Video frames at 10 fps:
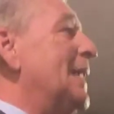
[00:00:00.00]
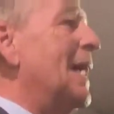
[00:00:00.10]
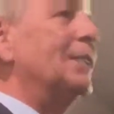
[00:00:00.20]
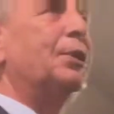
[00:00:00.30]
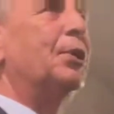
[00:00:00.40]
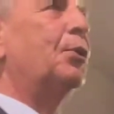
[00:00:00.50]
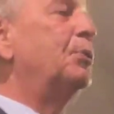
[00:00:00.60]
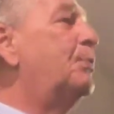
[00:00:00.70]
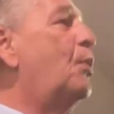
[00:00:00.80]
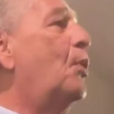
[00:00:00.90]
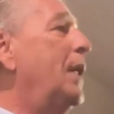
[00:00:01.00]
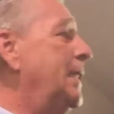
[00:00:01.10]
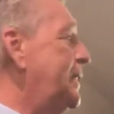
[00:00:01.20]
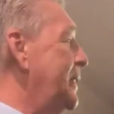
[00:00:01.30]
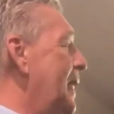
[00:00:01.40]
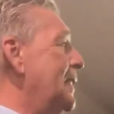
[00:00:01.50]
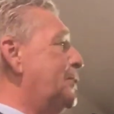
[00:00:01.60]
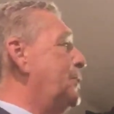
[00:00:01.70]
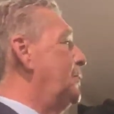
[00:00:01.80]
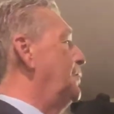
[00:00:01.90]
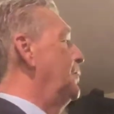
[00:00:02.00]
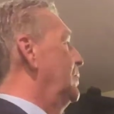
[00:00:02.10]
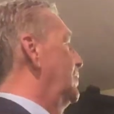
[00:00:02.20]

and not to earn points and not to